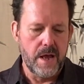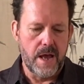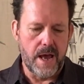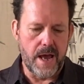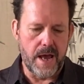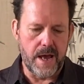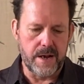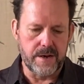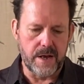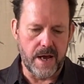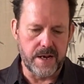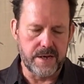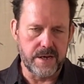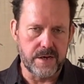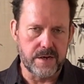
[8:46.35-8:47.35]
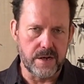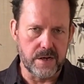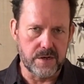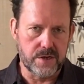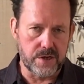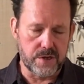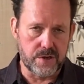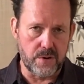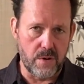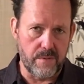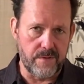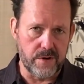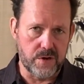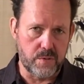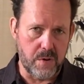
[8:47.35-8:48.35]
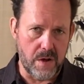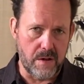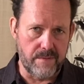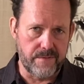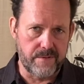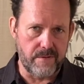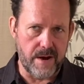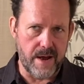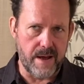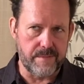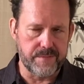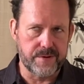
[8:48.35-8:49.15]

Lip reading: and I did just over 12 grams,